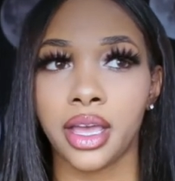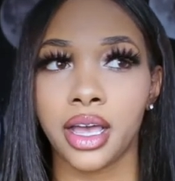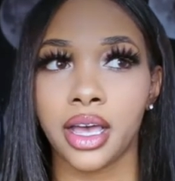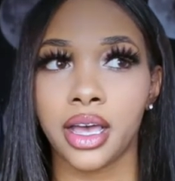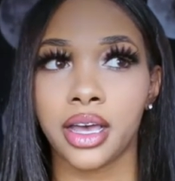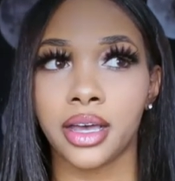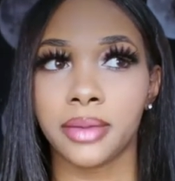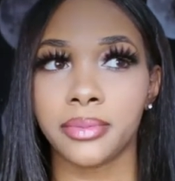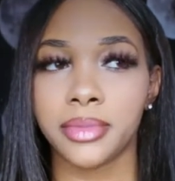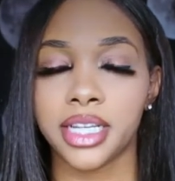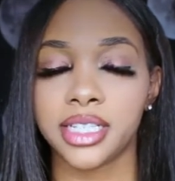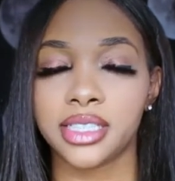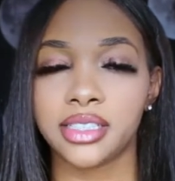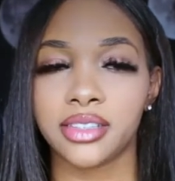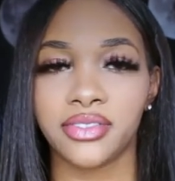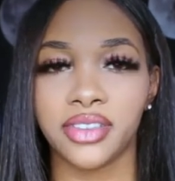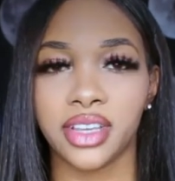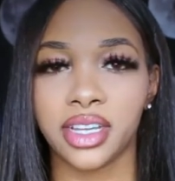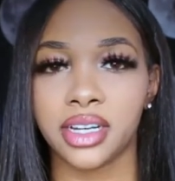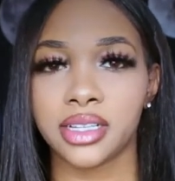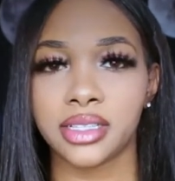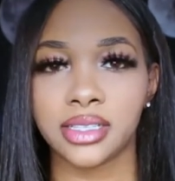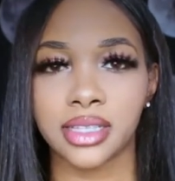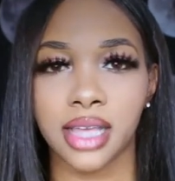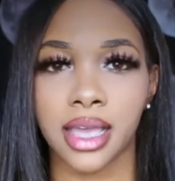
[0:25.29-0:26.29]
It's a
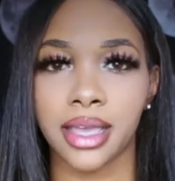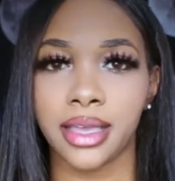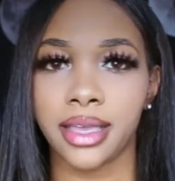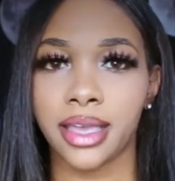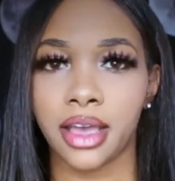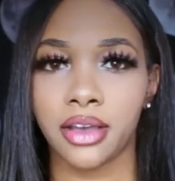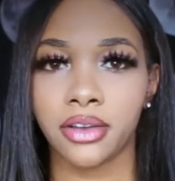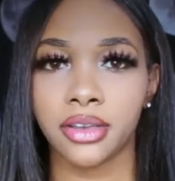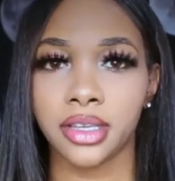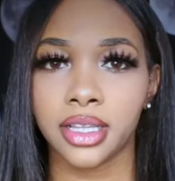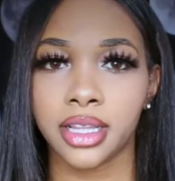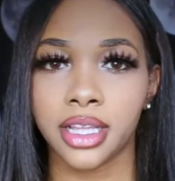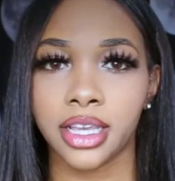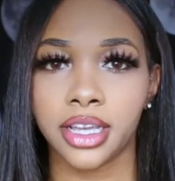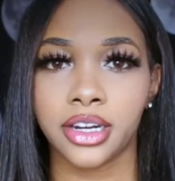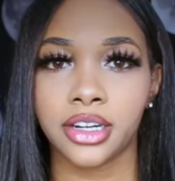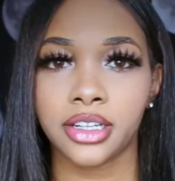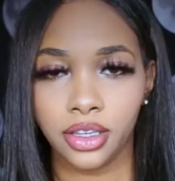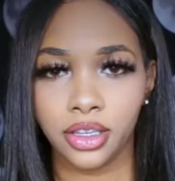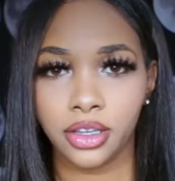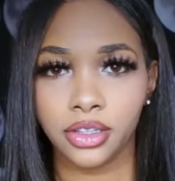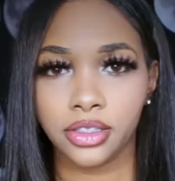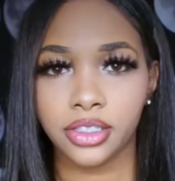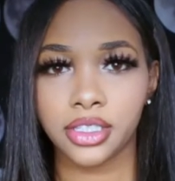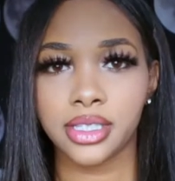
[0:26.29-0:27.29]
Venus sign calculator.
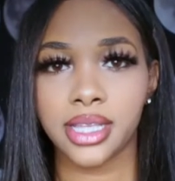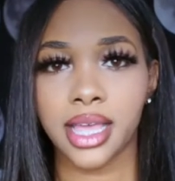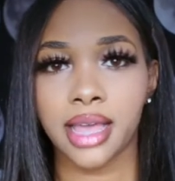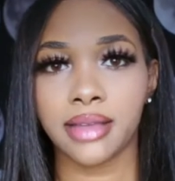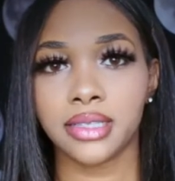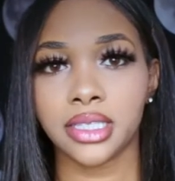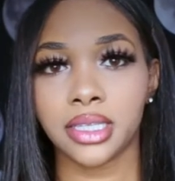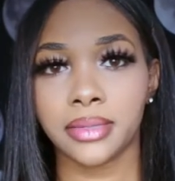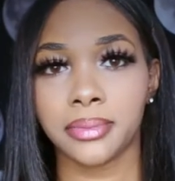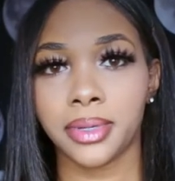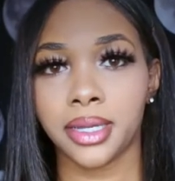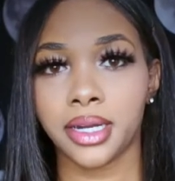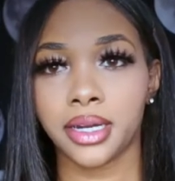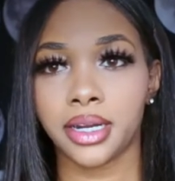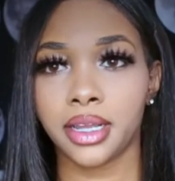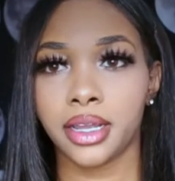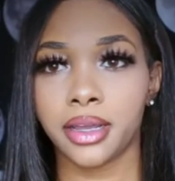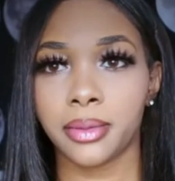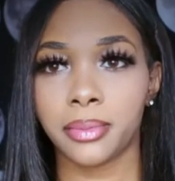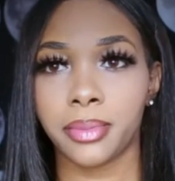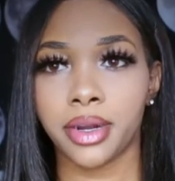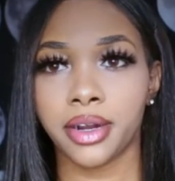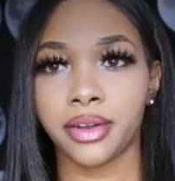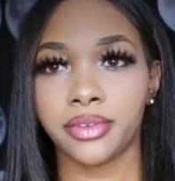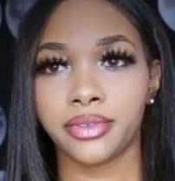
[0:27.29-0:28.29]
You'll just have to put in
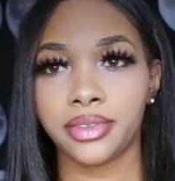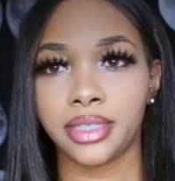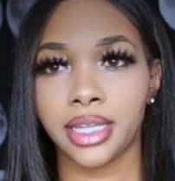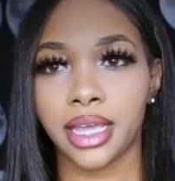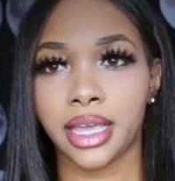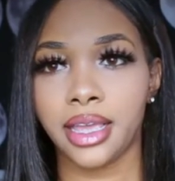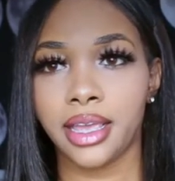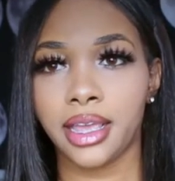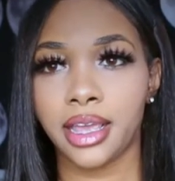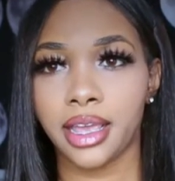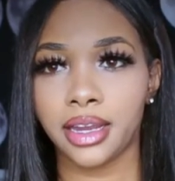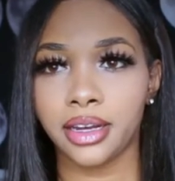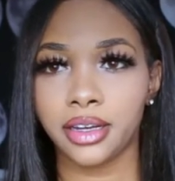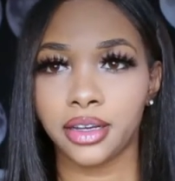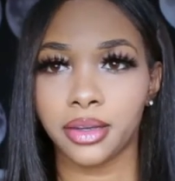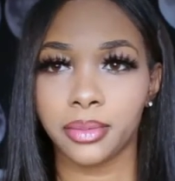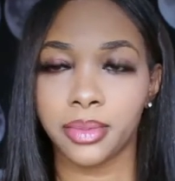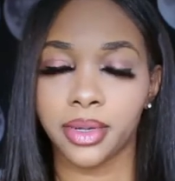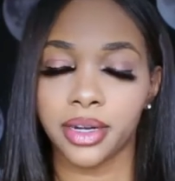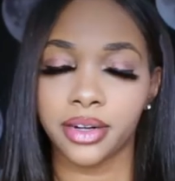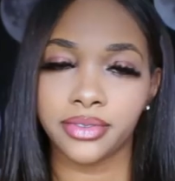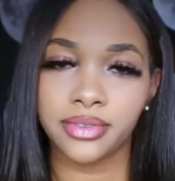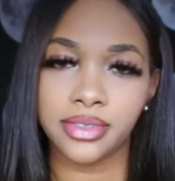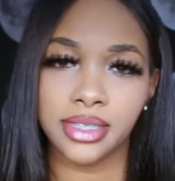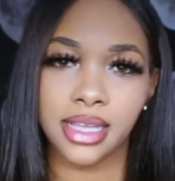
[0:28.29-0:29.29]
your birth date and your
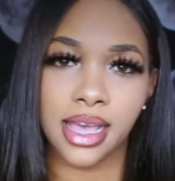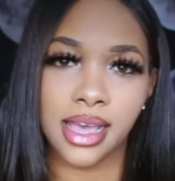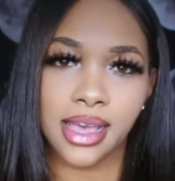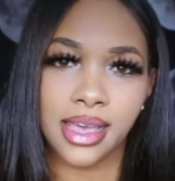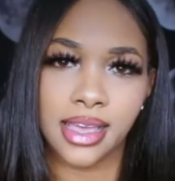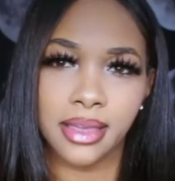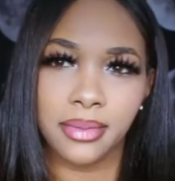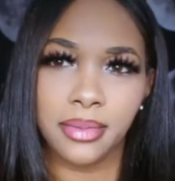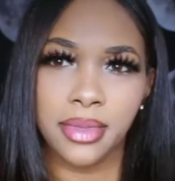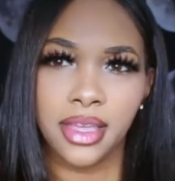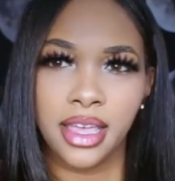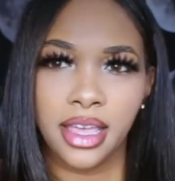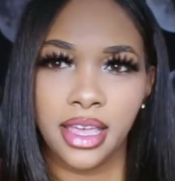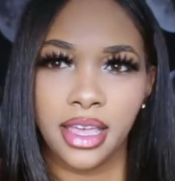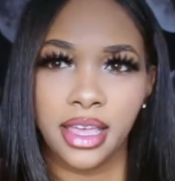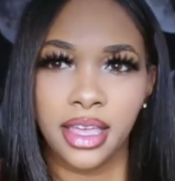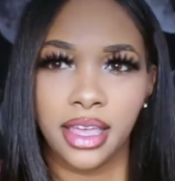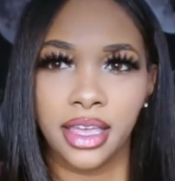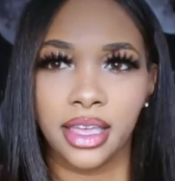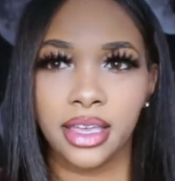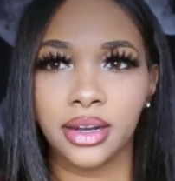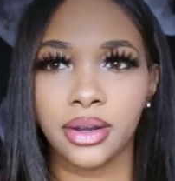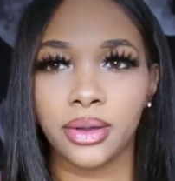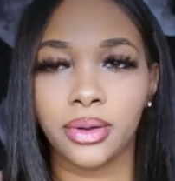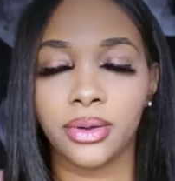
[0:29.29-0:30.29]
birth time
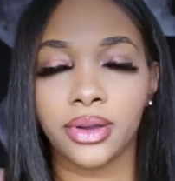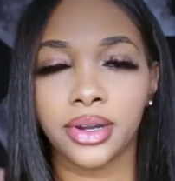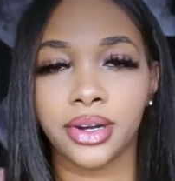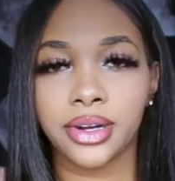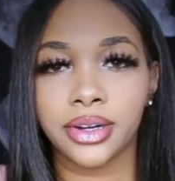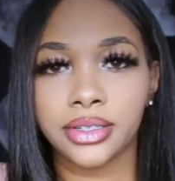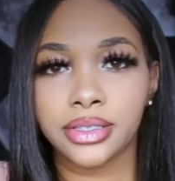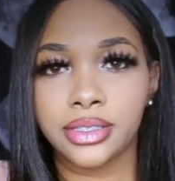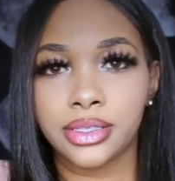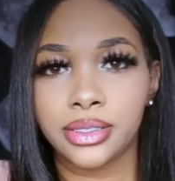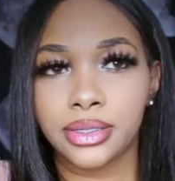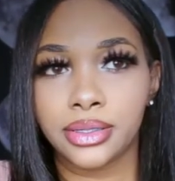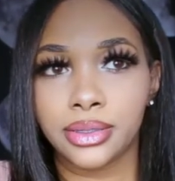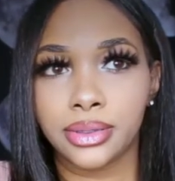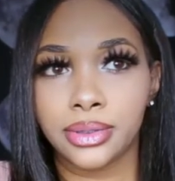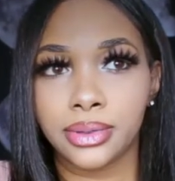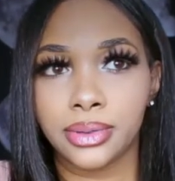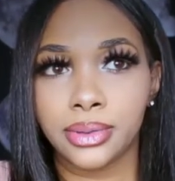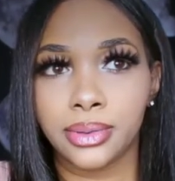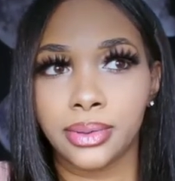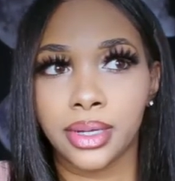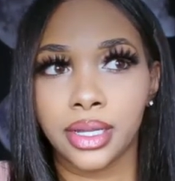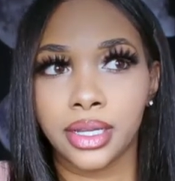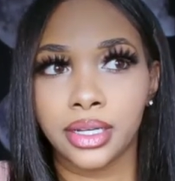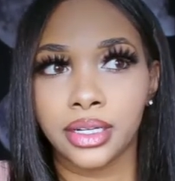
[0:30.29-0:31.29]
in order
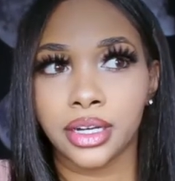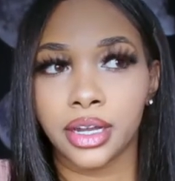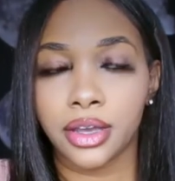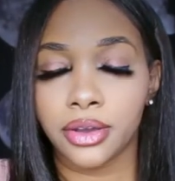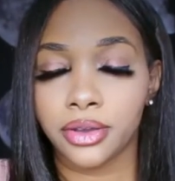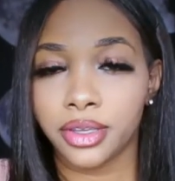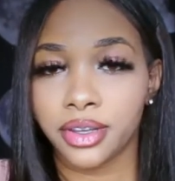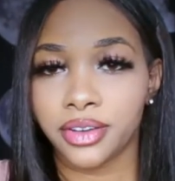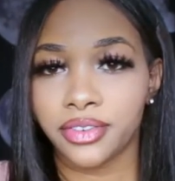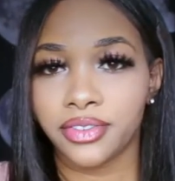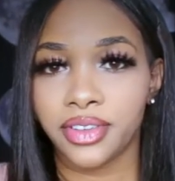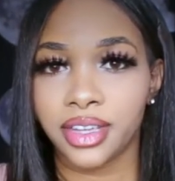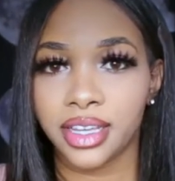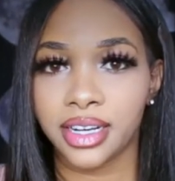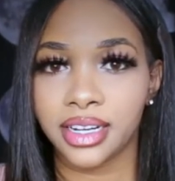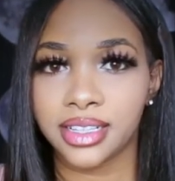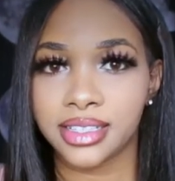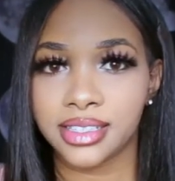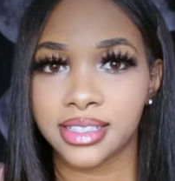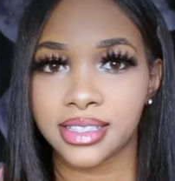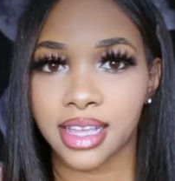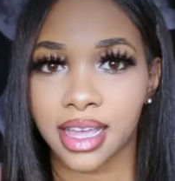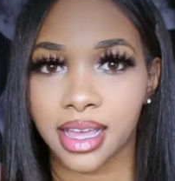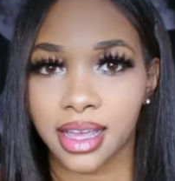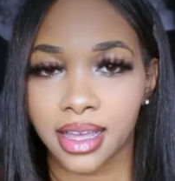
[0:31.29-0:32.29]
to know your
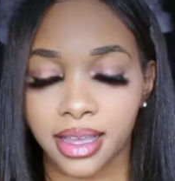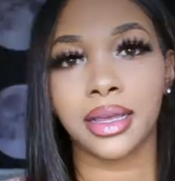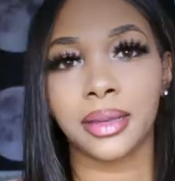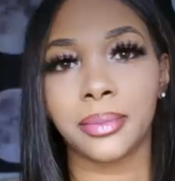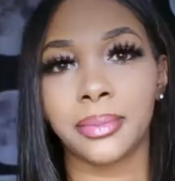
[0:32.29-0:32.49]
Venus sign.